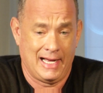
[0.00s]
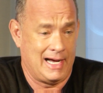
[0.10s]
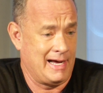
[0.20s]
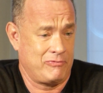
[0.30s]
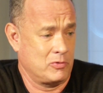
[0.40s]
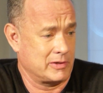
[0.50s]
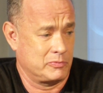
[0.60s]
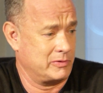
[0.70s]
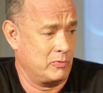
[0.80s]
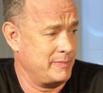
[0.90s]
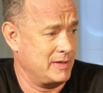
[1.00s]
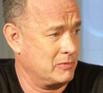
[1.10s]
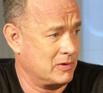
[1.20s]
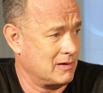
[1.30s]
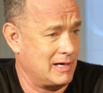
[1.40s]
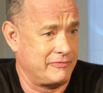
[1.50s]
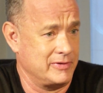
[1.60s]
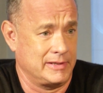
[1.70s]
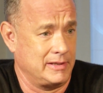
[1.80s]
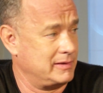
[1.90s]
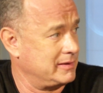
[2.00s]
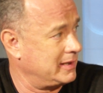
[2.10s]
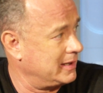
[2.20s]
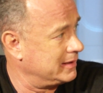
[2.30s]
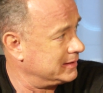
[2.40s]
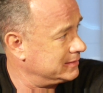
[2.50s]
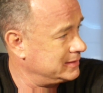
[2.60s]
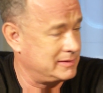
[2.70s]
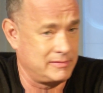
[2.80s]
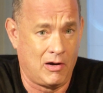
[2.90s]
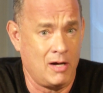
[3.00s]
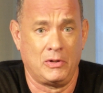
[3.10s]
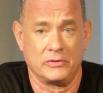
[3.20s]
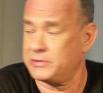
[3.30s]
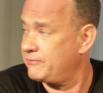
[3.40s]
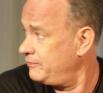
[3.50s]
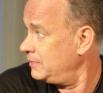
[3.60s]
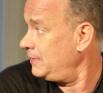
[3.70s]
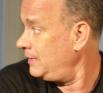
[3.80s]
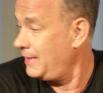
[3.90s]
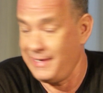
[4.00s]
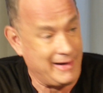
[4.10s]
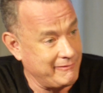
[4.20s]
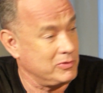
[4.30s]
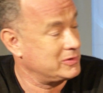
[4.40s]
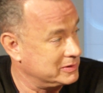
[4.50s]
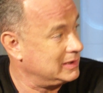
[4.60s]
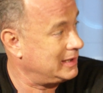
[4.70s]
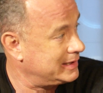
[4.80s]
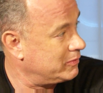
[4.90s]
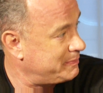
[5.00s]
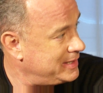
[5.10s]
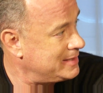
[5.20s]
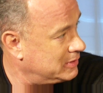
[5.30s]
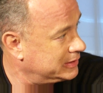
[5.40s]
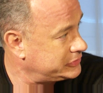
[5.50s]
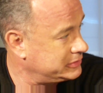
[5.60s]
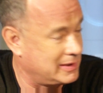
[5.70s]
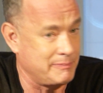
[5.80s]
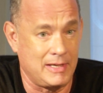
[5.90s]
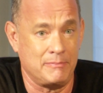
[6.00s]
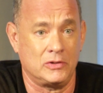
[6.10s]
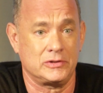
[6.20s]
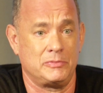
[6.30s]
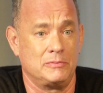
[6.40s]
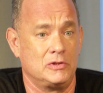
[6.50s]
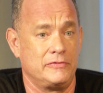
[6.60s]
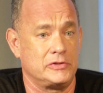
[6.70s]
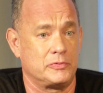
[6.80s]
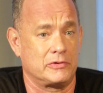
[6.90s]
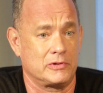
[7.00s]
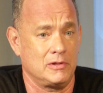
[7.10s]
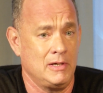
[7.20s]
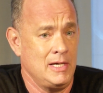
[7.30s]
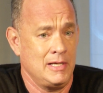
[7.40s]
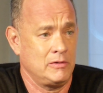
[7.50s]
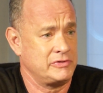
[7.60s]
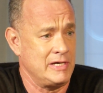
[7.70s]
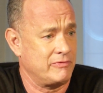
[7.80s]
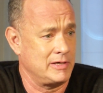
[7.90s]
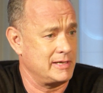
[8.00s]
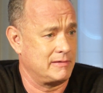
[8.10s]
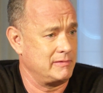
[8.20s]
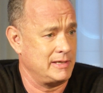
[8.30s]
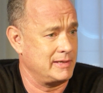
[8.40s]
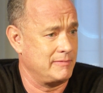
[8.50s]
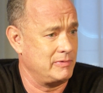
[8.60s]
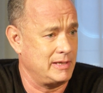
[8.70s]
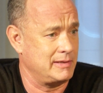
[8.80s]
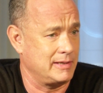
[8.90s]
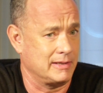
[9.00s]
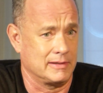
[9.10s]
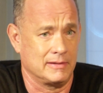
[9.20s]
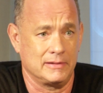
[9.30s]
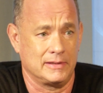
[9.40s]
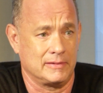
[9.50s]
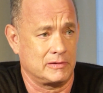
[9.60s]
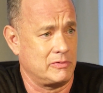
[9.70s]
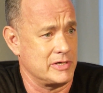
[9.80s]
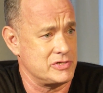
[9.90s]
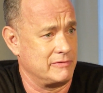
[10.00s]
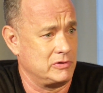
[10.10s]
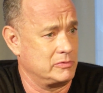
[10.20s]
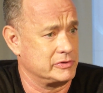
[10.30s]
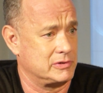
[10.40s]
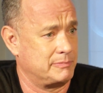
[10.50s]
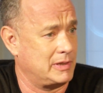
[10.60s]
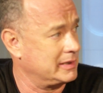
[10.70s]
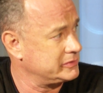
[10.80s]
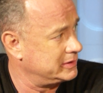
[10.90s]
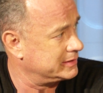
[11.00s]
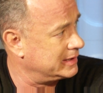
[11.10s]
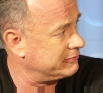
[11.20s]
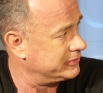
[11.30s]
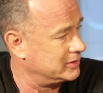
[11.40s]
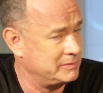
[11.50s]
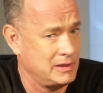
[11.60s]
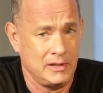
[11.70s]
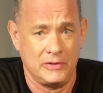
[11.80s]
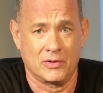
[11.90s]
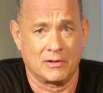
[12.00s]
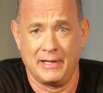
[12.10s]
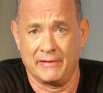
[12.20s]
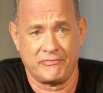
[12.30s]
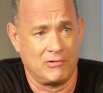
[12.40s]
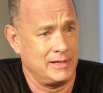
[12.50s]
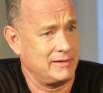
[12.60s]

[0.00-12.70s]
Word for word: I have worked with women more often than uh, almost. I've worked with a lot of with Penny Marshall. I made multiple movies with her. There was never any any any uh, uh question of who was the boss on that film. Nora Ephron.